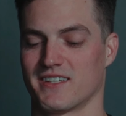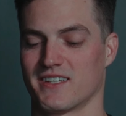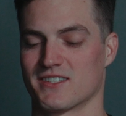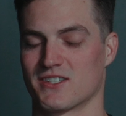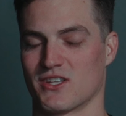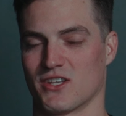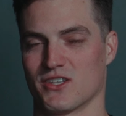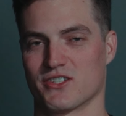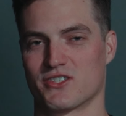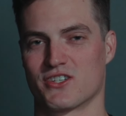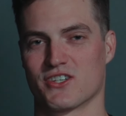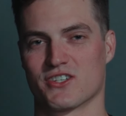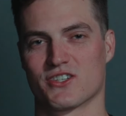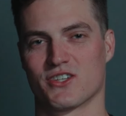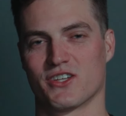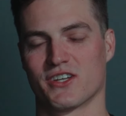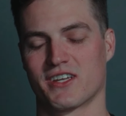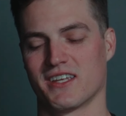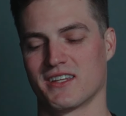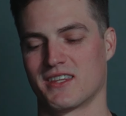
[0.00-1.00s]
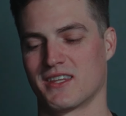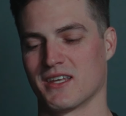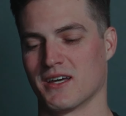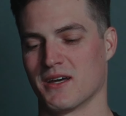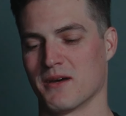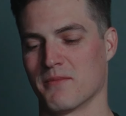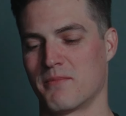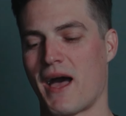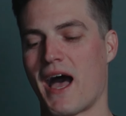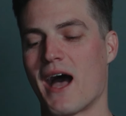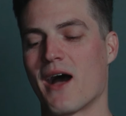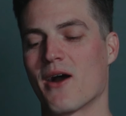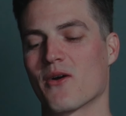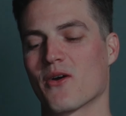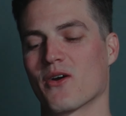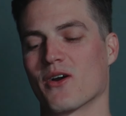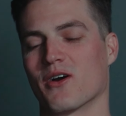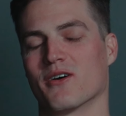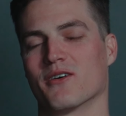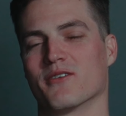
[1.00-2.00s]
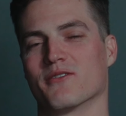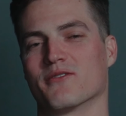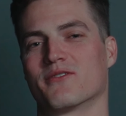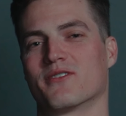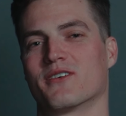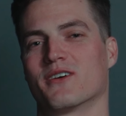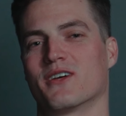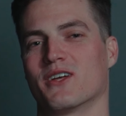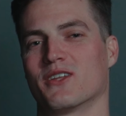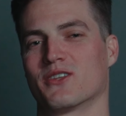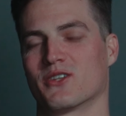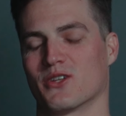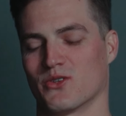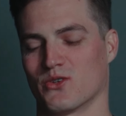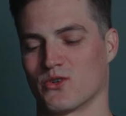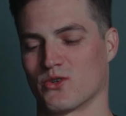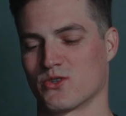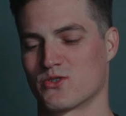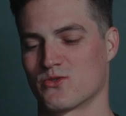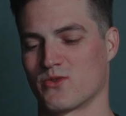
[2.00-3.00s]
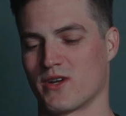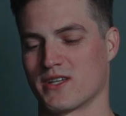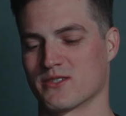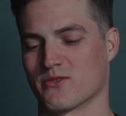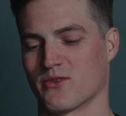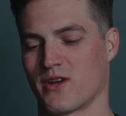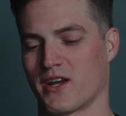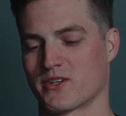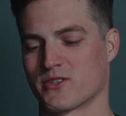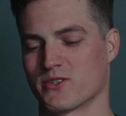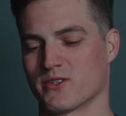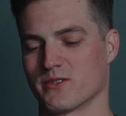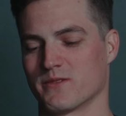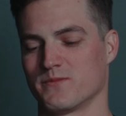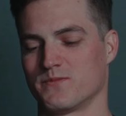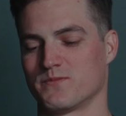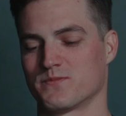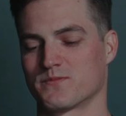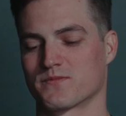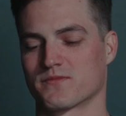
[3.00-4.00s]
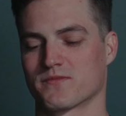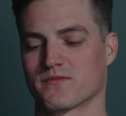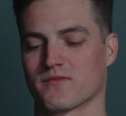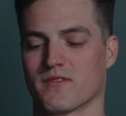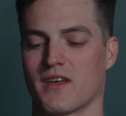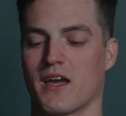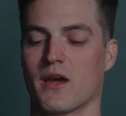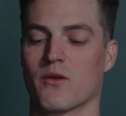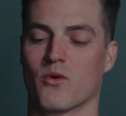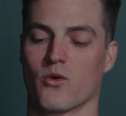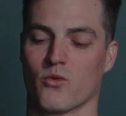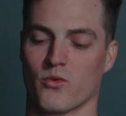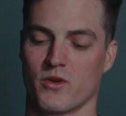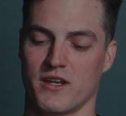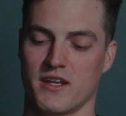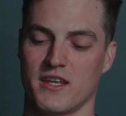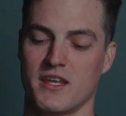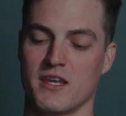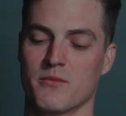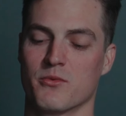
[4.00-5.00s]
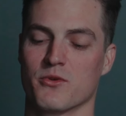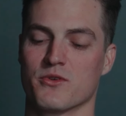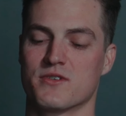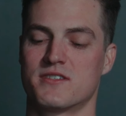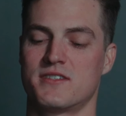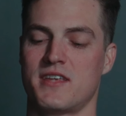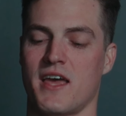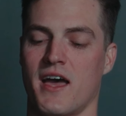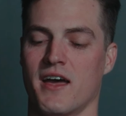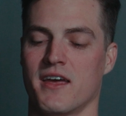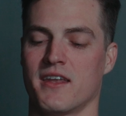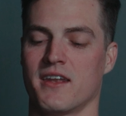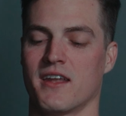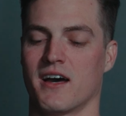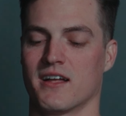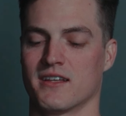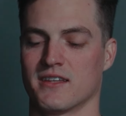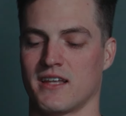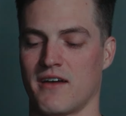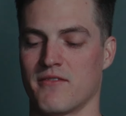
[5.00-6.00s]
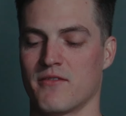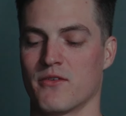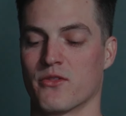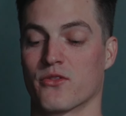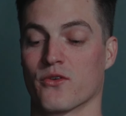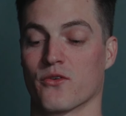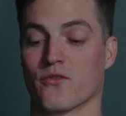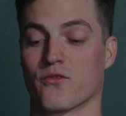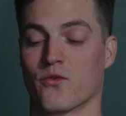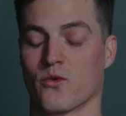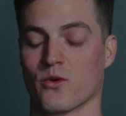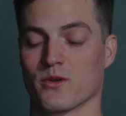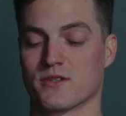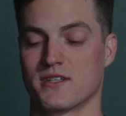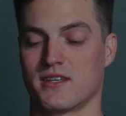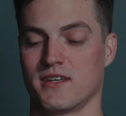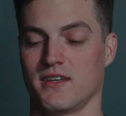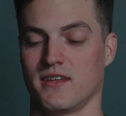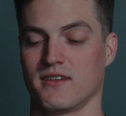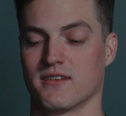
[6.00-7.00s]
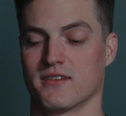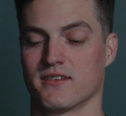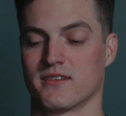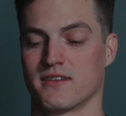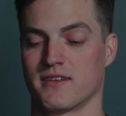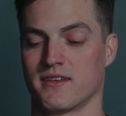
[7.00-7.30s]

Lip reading: So let's just look at the power of the Lord's resurrection. And we'll read Hebrews 10, 11 through 14.